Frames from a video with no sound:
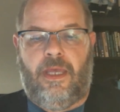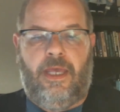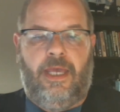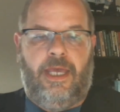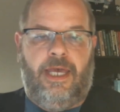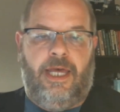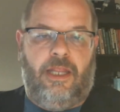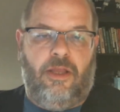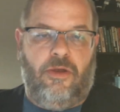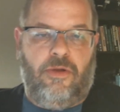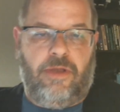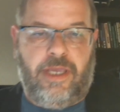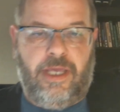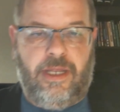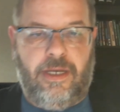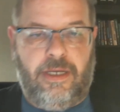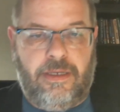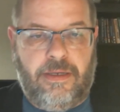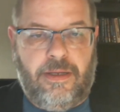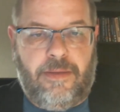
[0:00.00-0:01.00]
Hello
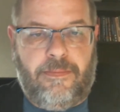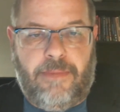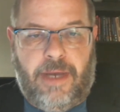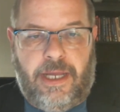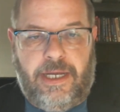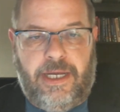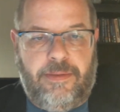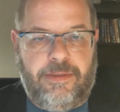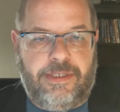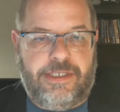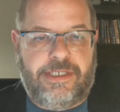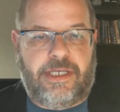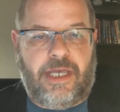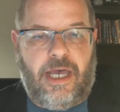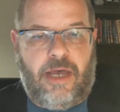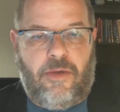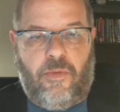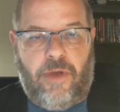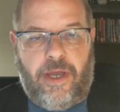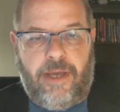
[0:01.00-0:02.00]
again. My name is
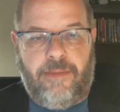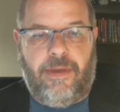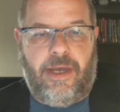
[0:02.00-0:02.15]
Scott Webb.